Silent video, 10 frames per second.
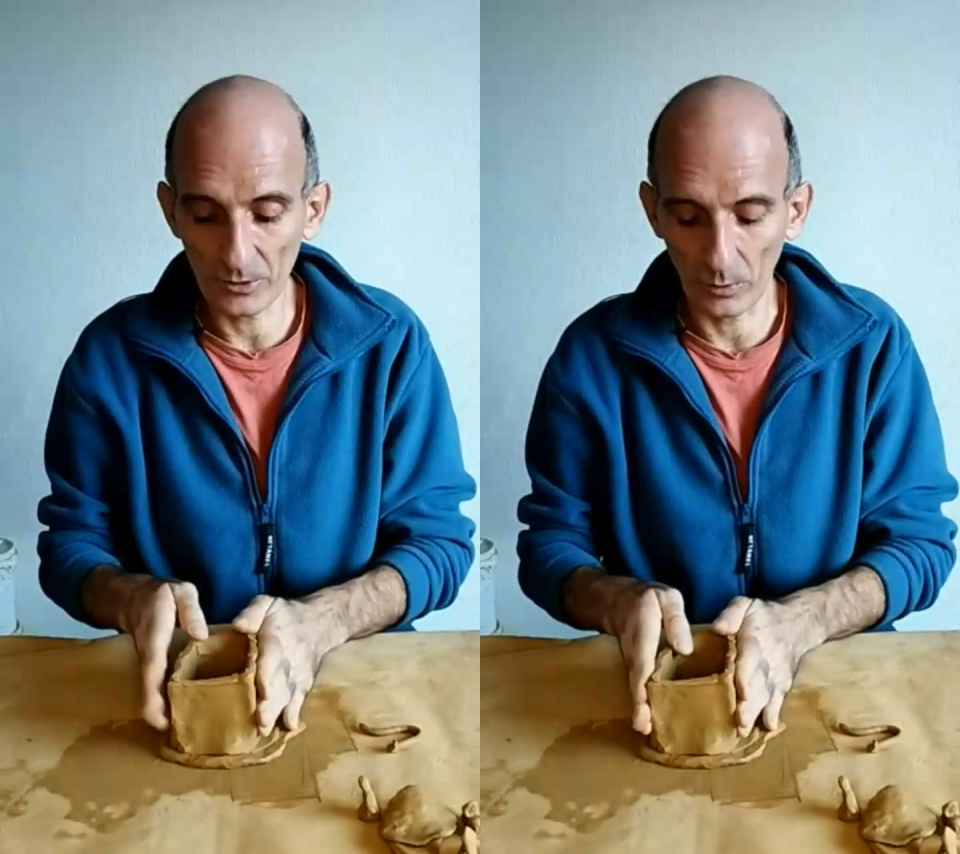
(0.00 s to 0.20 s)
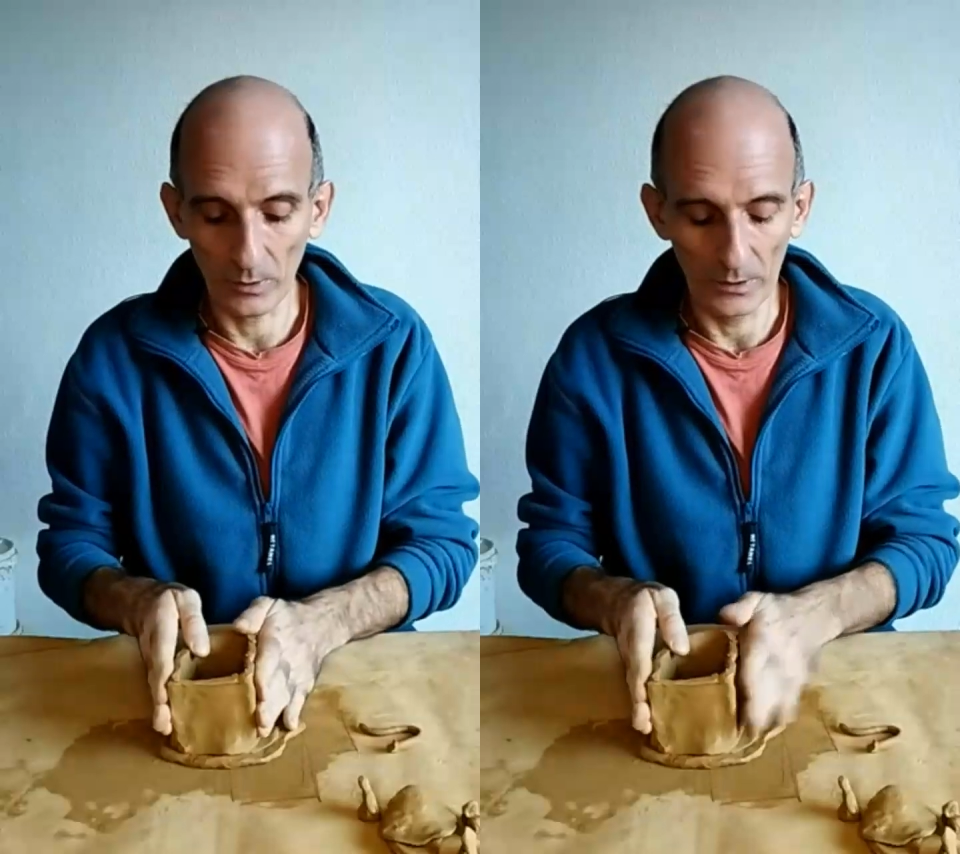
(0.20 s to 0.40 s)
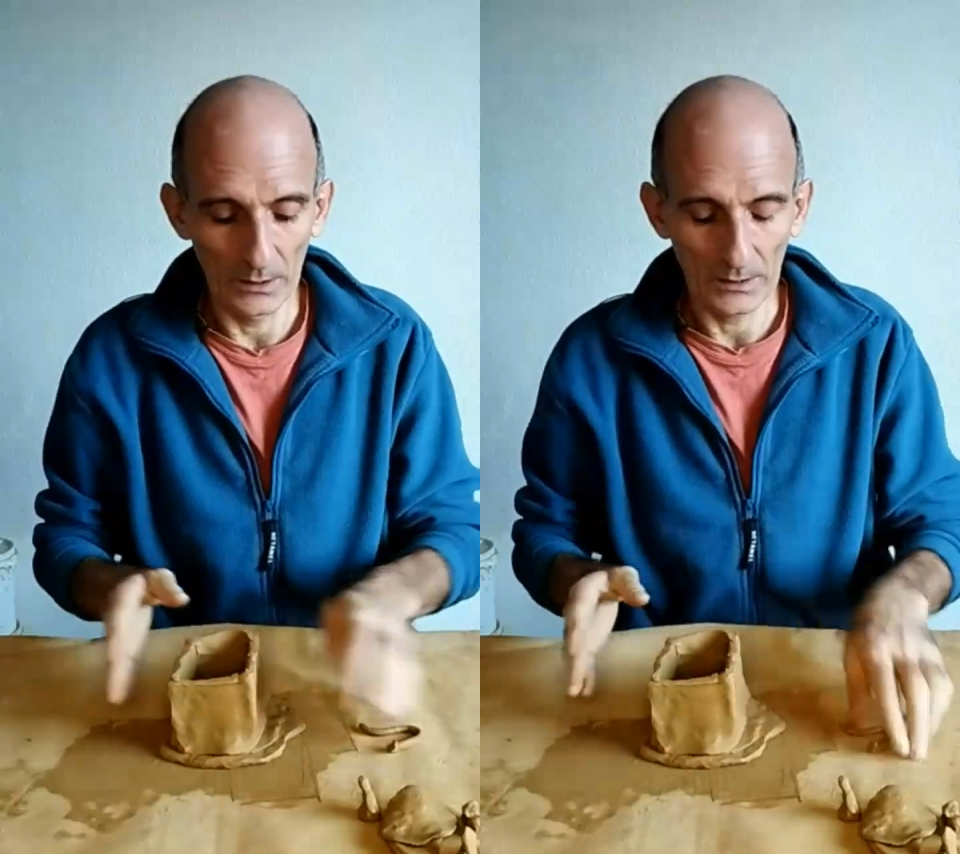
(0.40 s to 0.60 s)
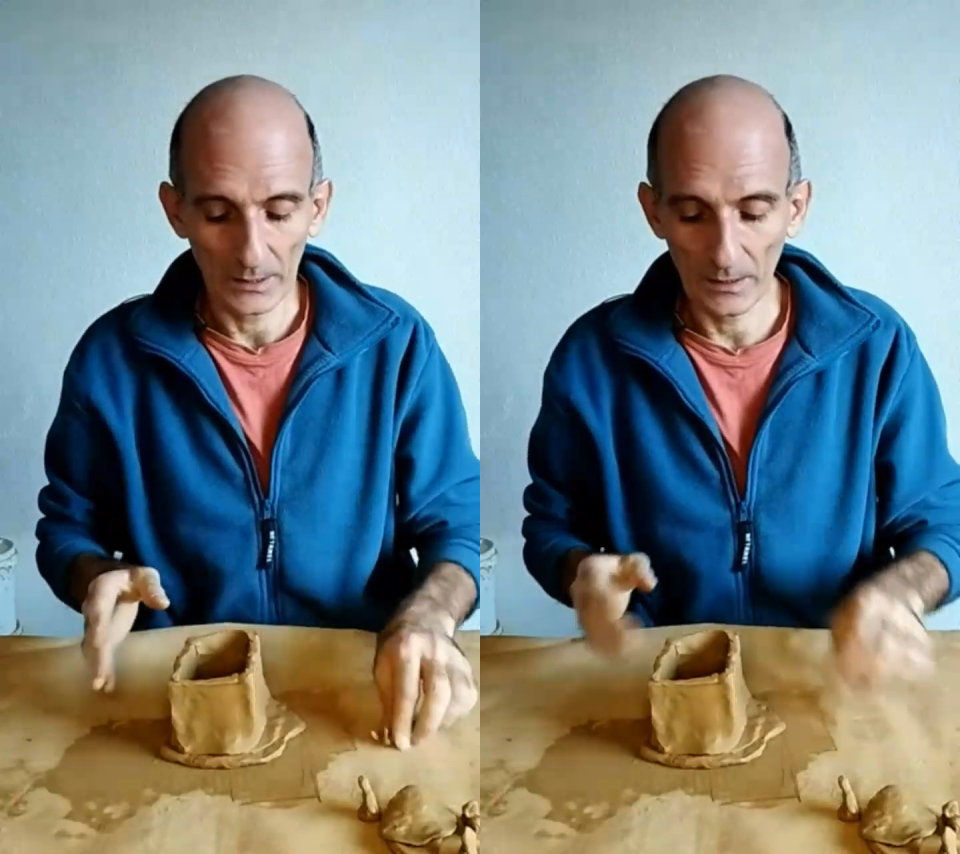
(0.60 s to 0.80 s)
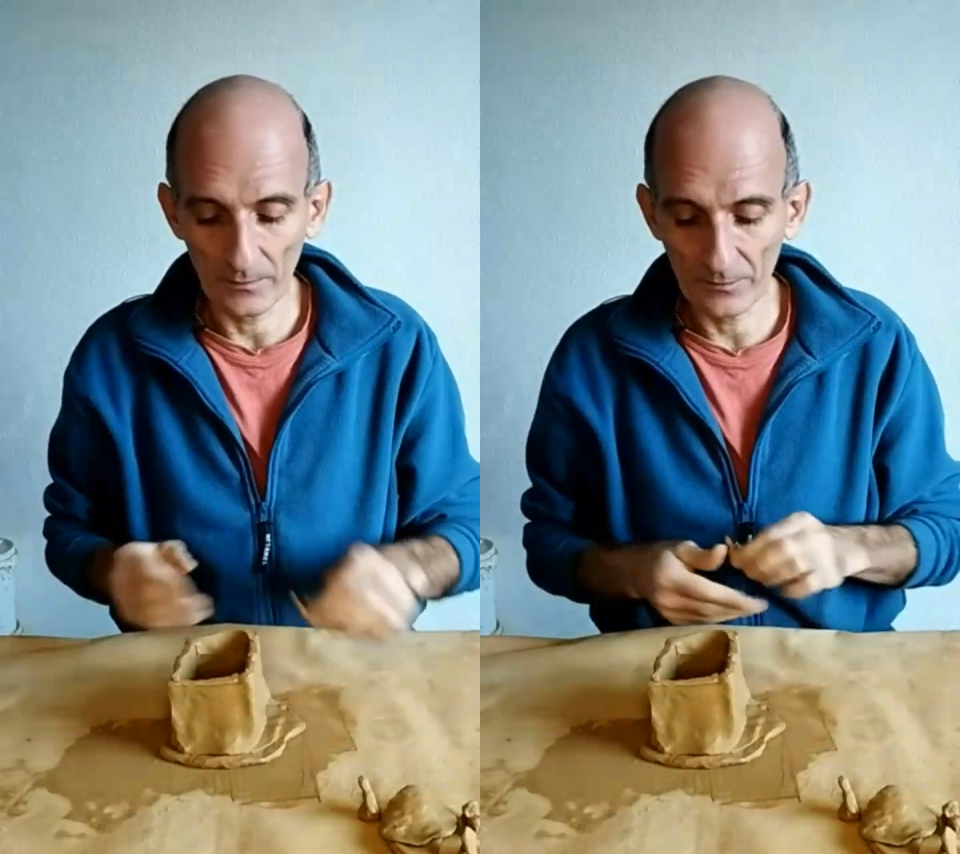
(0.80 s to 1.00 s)
So
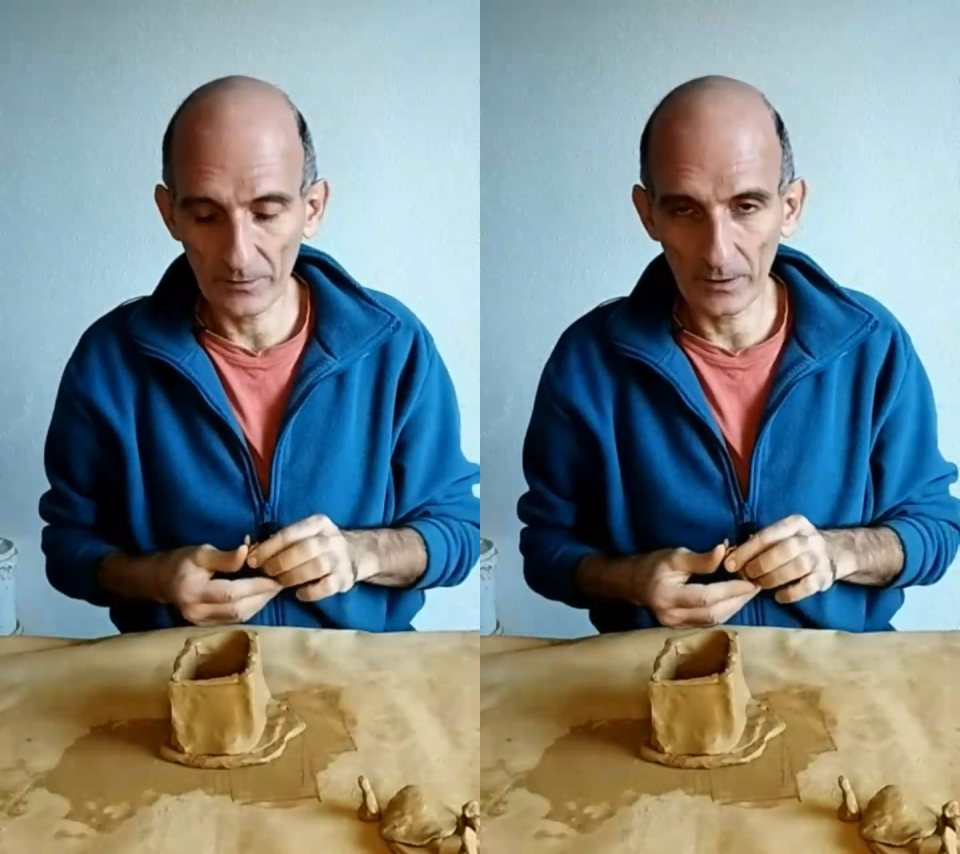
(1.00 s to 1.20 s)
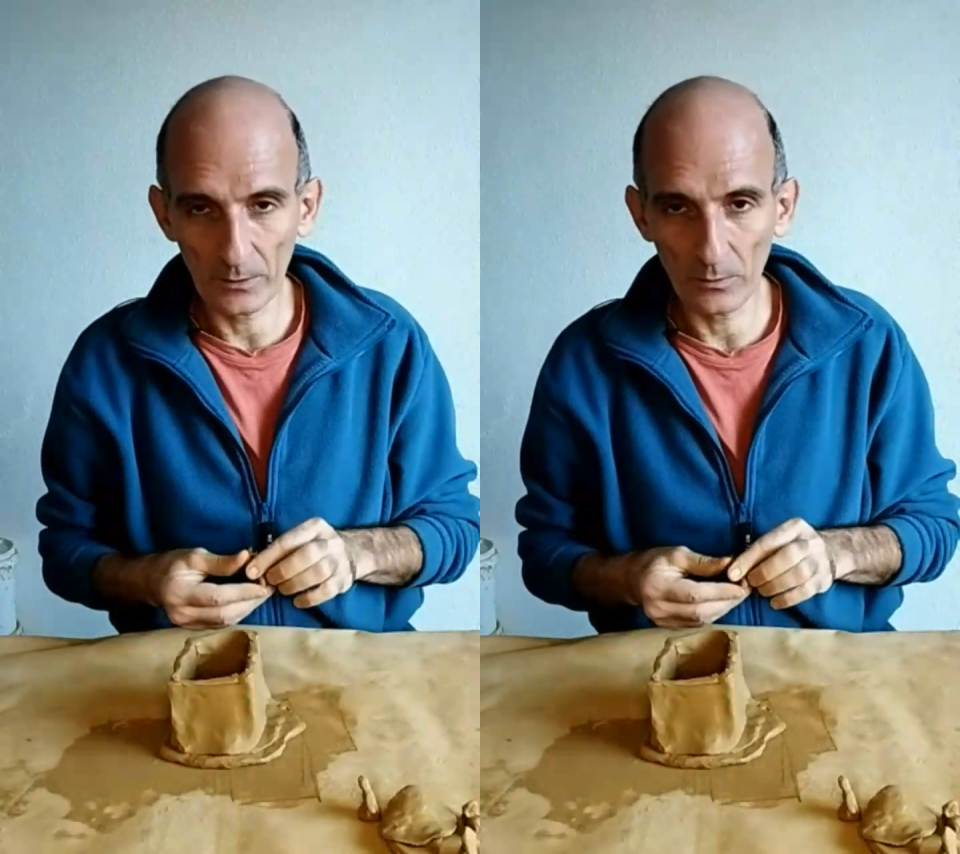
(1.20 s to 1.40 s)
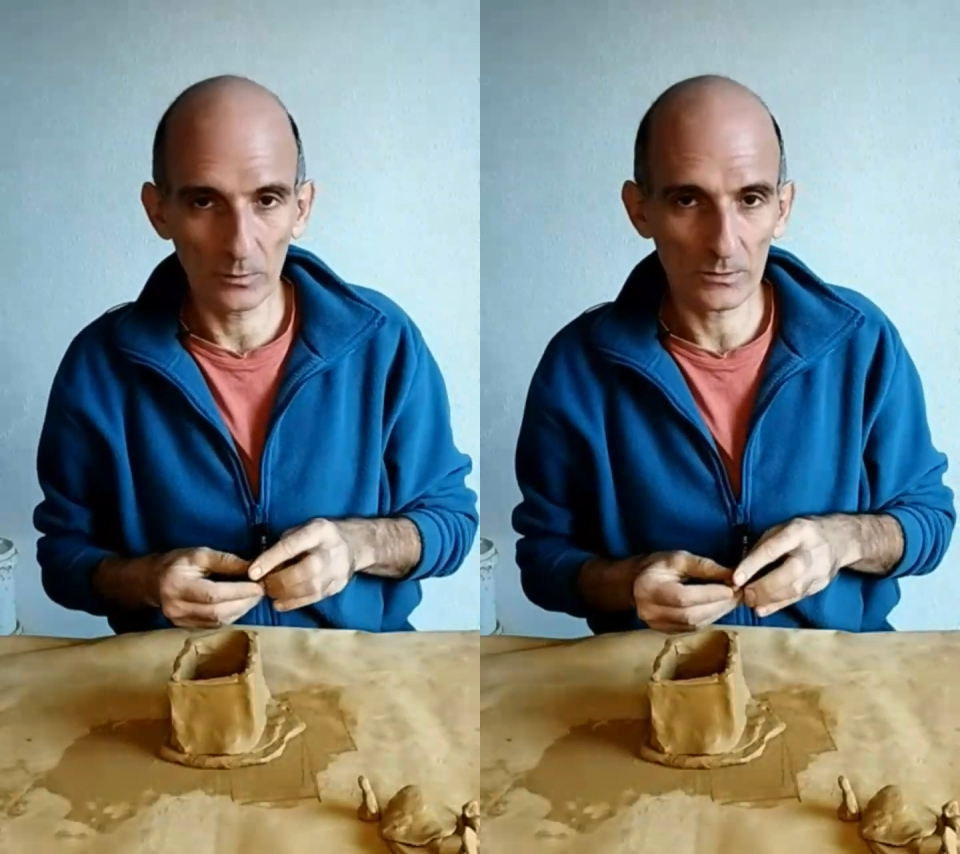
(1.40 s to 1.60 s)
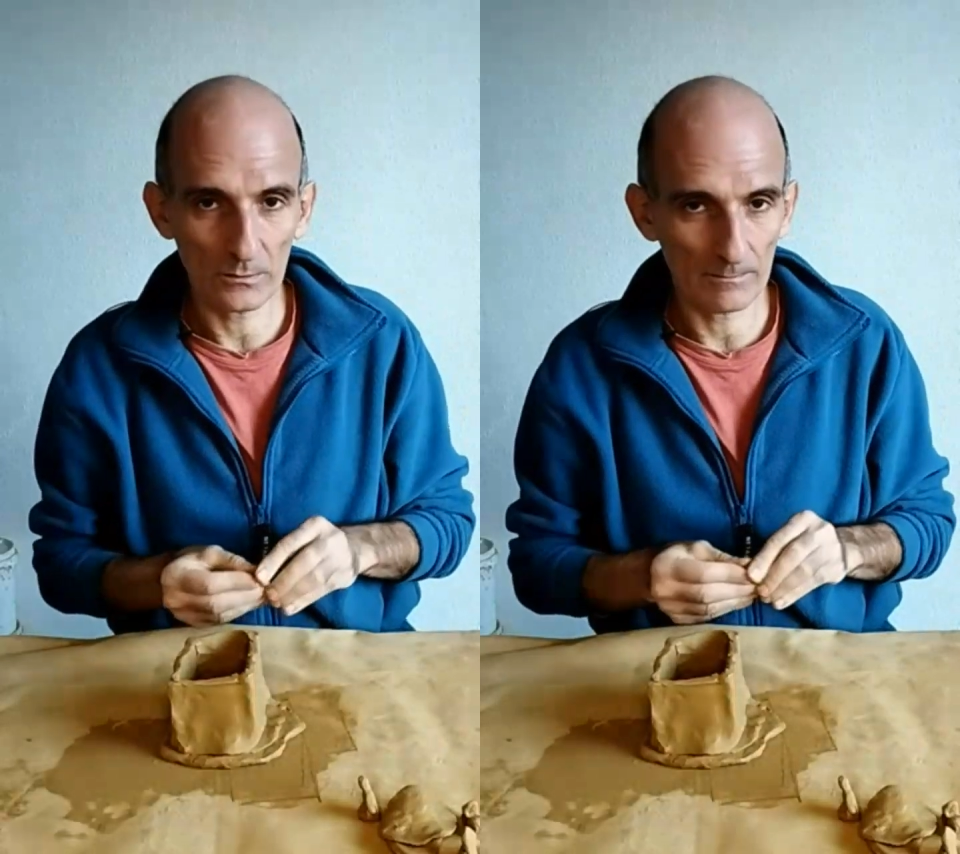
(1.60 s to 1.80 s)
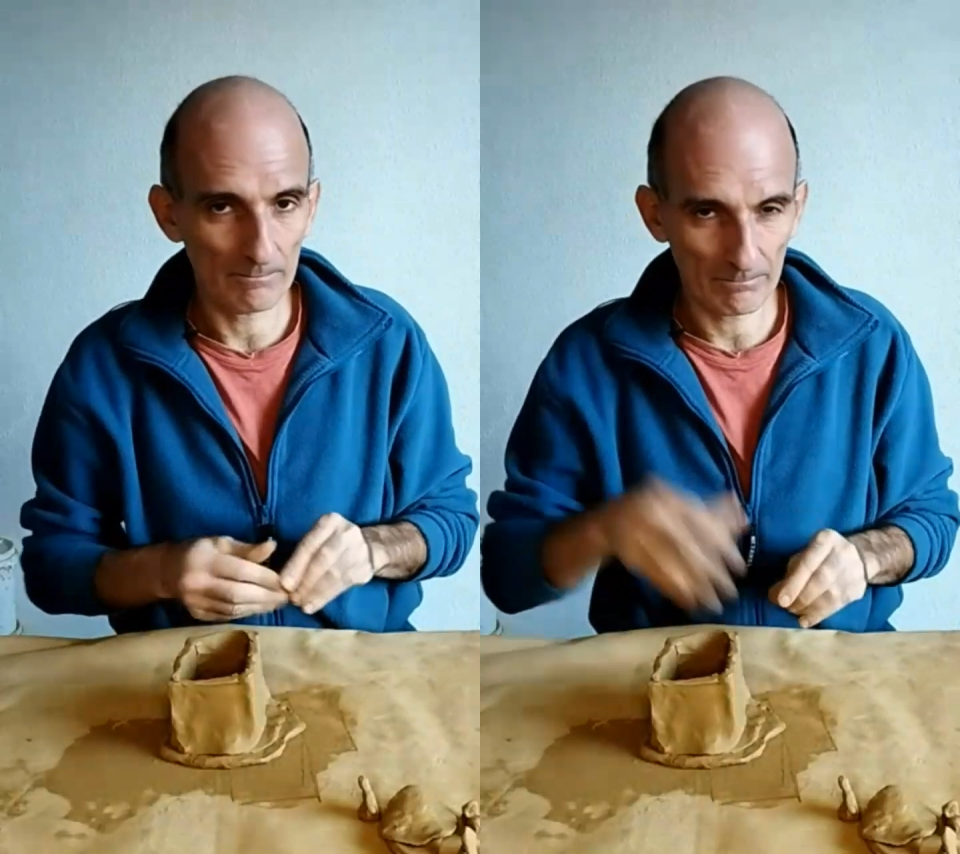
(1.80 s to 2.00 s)
if
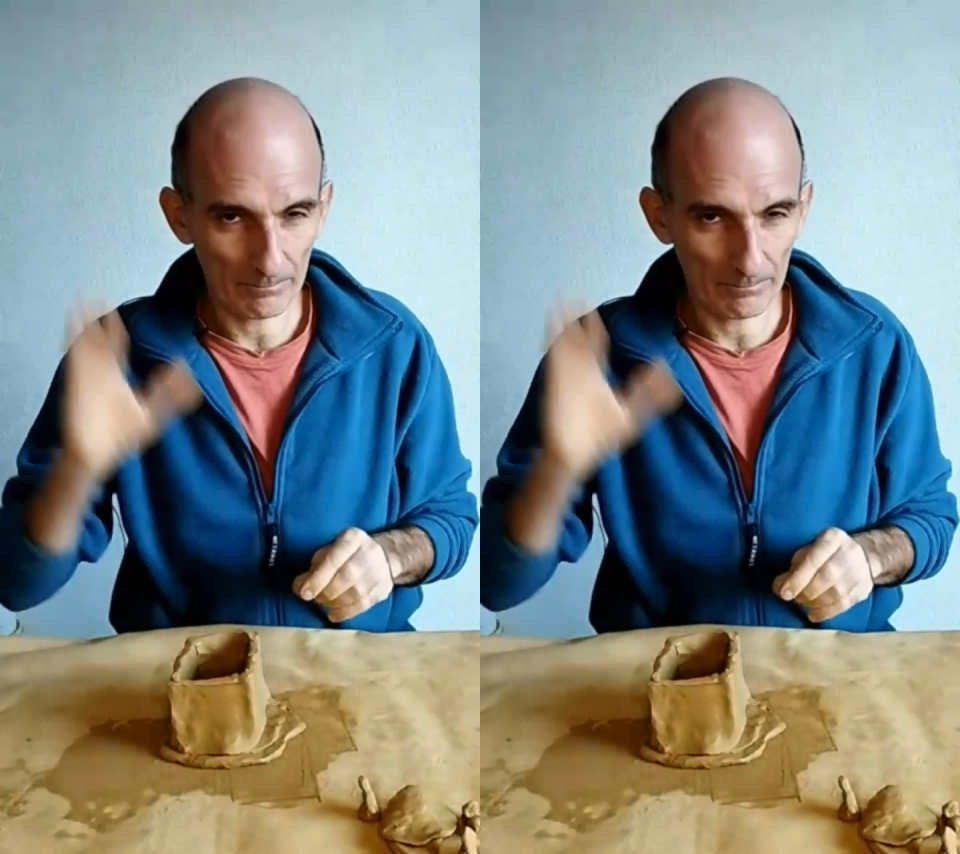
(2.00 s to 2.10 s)
you